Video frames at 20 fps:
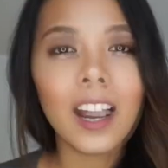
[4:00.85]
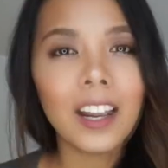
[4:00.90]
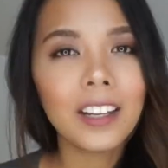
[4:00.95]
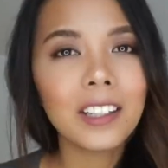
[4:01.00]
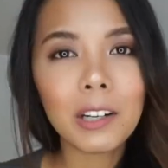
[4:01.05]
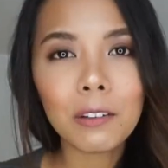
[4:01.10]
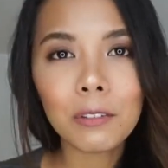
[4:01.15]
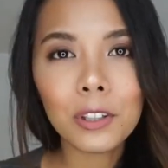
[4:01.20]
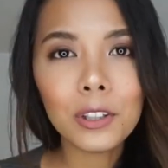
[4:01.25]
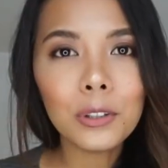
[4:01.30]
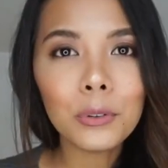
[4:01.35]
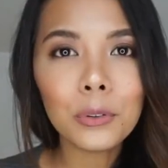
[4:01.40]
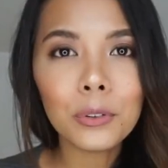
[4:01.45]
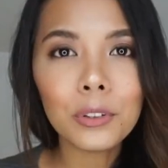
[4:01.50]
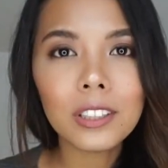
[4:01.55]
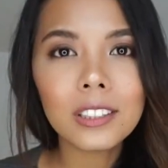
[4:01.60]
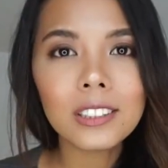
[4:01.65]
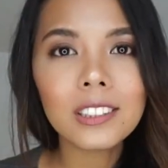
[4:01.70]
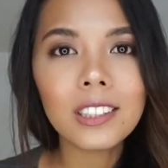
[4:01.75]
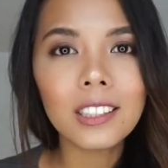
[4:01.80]
I never
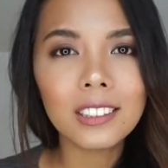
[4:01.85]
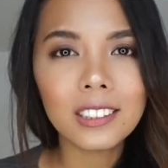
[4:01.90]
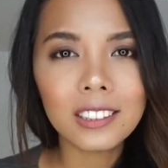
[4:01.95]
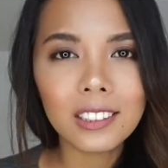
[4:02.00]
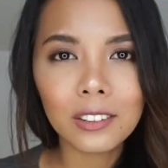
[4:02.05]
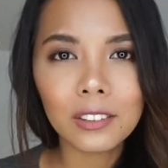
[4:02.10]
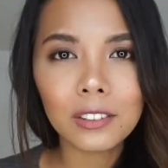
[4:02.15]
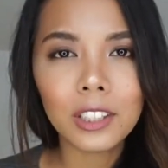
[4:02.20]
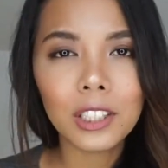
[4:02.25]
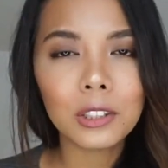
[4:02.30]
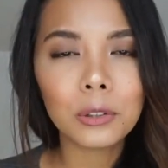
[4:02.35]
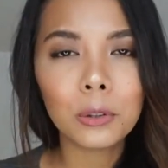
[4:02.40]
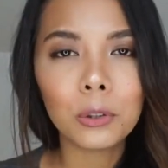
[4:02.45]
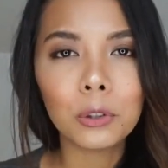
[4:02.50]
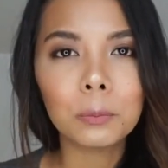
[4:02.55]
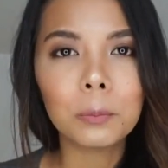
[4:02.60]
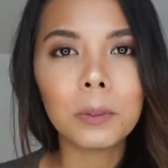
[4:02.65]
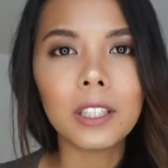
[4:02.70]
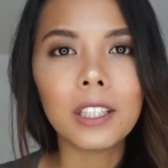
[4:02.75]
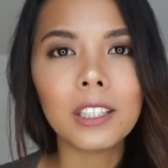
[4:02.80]
knew this until they
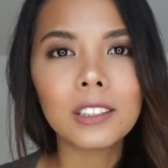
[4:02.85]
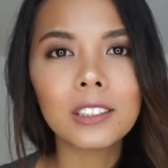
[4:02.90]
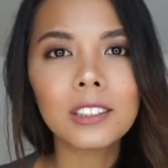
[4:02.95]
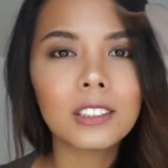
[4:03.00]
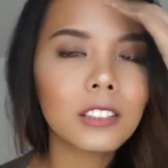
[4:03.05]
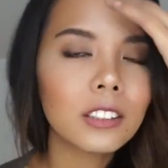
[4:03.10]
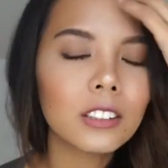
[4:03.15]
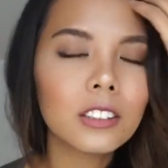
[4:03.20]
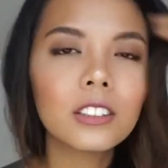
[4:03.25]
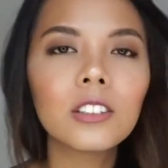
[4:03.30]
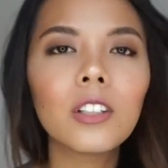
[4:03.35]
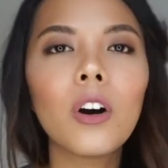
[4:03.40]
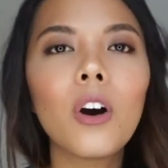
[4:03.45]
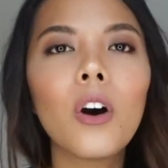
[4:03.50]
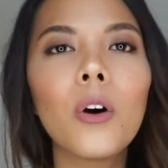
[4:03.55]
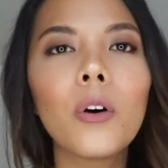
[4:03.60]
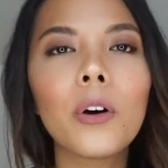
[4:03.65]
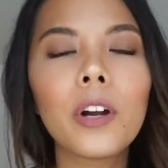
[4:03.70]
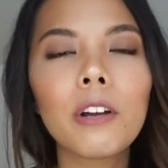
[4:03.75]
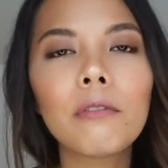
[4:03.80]
told me.
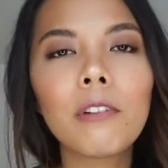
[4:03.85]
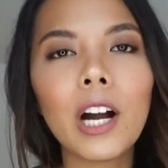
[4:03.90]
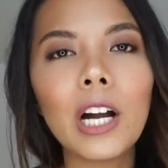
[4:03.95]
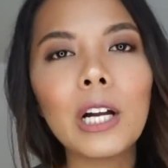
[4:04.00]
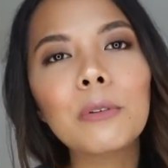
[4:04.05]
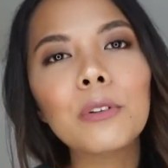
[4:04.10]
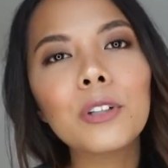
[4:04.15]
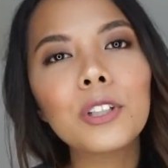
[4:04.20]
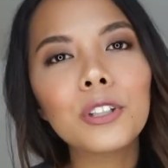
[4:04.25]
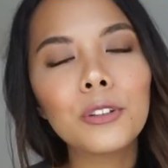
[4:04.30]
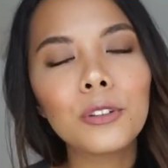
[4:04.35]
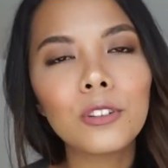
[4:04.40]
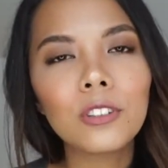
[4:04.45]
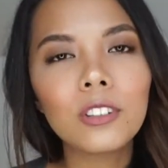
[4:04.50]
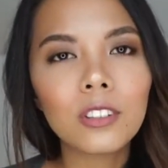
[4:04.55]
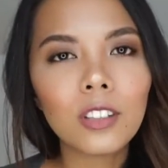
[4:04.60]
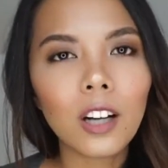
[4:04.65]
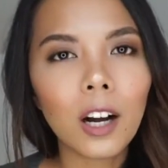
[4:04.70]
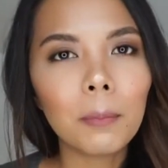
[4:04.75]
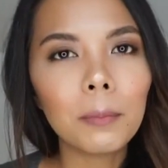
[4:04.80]
So if I were
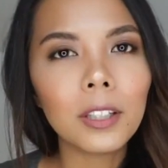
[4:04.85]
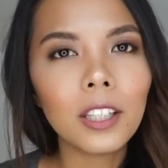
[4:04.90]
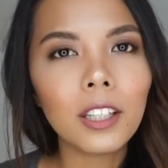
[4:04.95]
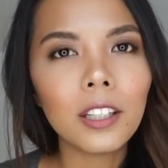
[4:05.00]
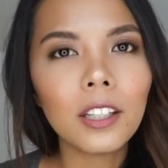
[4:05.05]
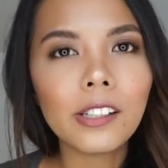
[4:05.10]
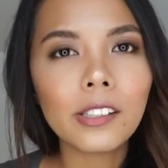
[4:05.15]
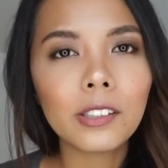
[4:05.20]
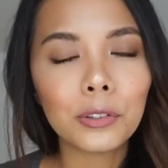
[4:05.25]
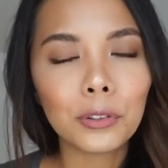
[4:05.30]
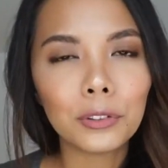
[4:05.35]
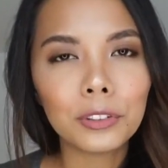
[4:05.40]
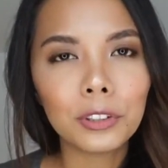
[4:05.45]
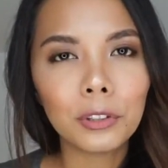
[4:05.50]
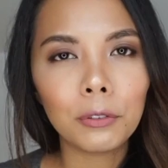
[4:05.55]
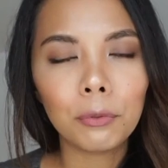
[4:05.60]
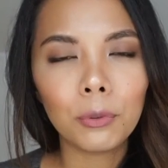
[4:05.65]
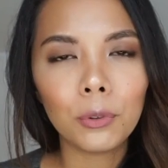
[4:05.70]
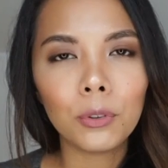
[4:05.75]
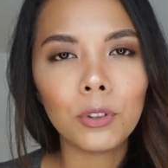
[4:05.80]
you, stop eating
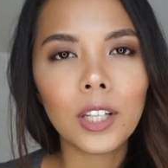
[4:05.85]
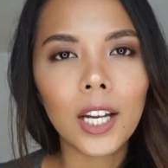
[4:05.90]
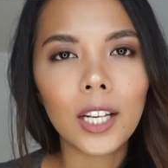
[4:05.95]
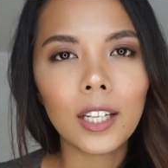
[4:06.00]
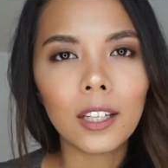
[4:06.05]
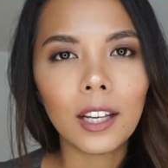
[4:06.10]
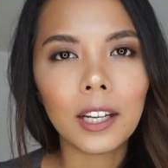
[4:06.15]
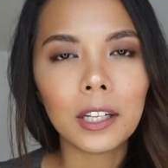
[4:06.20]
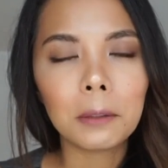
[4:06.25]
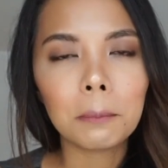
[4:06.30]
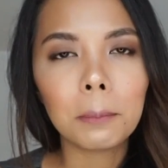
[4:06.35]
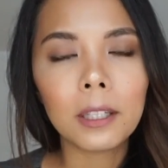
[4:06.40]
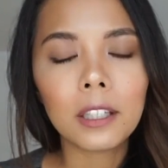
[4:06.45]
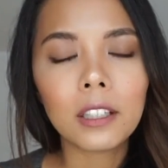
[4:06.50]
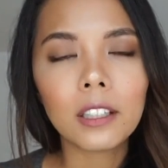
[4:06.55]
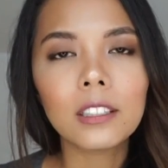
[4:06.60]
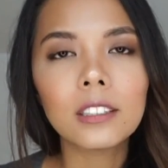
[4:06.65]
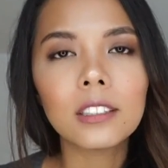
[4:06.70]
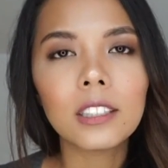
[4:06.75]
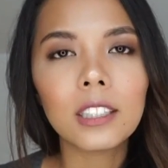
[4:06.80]
salty food at night
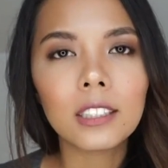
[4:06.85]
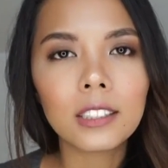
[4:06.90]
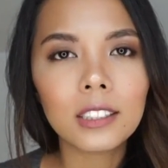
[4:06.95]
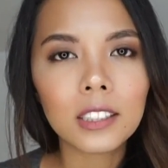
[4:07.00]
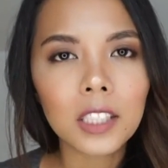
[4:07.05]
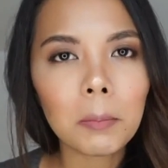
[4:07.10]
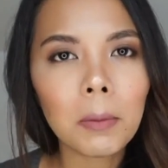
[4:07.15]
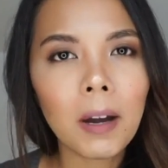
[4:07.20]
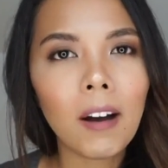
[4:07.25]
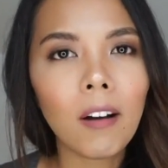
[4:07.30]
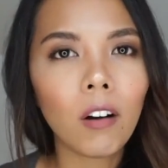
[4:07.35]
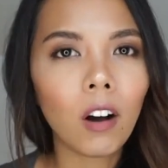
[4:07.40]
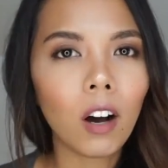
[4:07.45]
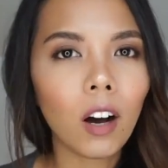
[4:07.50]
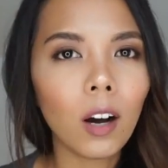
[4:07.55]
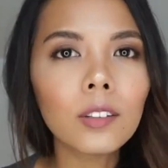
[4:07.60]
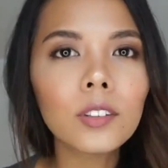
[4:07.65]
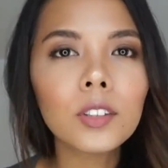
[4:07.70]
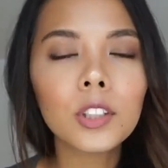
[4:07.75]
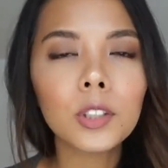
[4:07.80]
because it somehow
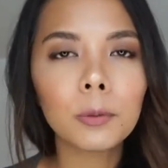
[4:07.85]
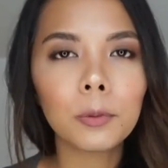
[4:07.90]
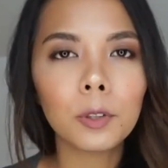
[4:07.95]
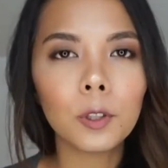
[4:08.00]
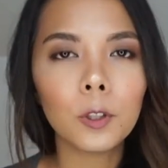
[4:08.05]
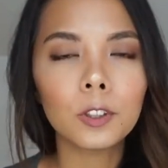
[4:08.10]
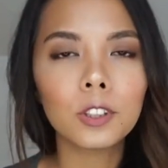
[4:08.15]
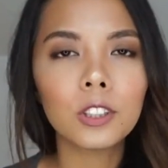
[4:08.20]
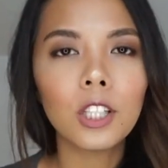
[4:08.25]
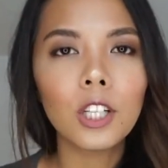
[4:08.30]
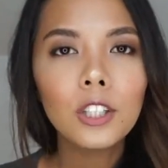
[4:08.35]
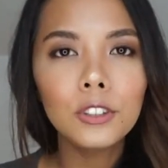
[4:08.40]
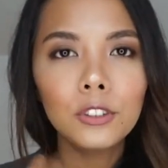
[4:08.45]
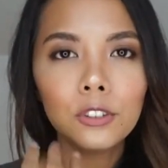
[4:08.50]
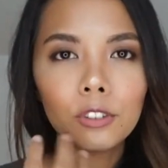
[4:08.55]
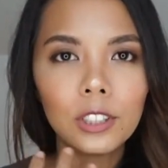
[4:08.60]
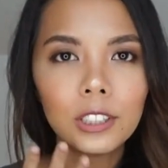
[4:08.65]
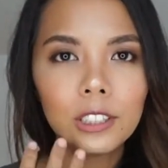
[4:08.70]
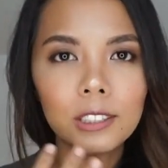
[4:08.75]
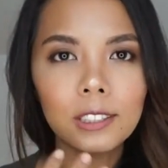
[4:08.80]
contributes
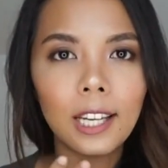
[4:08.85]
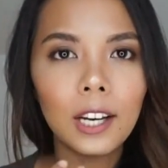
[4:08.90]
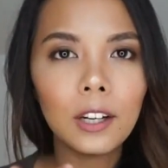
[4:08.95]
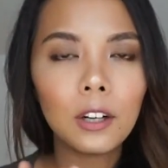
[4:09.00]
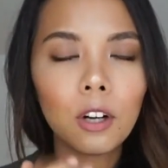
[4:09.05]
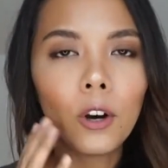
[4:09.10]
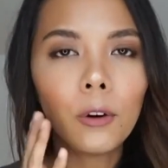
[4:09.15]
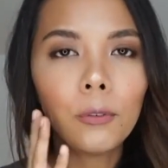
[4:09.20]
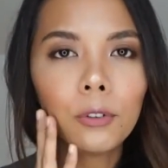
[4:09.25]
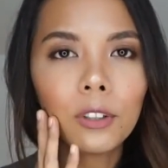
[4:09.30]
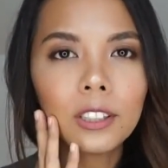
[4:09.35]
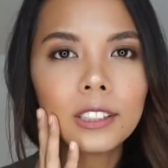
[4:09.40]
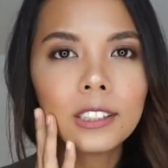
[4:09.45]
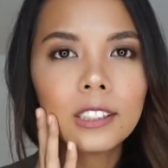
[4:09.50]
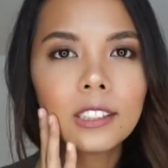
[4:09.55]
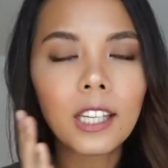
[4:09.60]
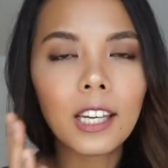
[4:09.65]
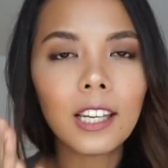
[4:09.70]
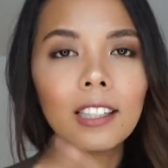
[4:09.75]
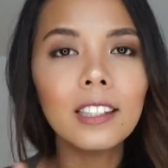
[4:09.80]
to the state of your
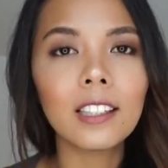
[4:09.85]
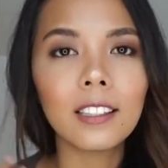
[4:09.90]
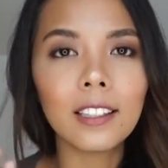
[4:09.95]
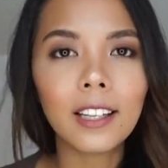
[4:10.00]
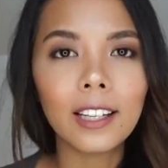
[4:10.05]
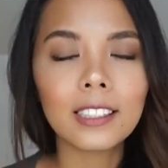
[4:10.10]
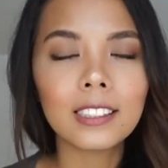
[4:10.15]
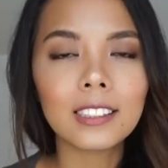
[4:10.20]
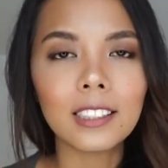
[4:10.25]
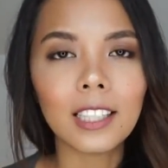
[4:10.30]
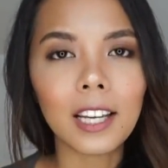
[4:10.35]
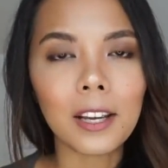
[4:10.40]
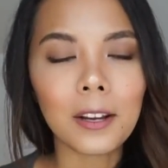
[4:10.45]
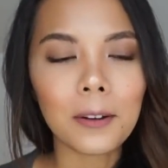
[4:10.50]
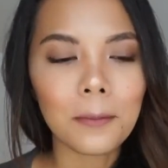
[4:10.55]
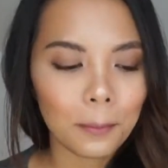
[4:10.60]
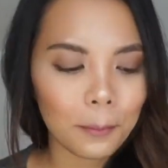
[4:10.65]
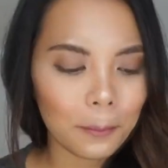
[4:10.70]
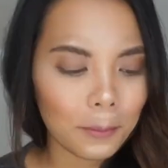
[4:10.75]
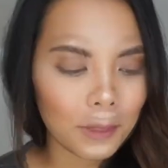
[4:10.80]
skin the next day.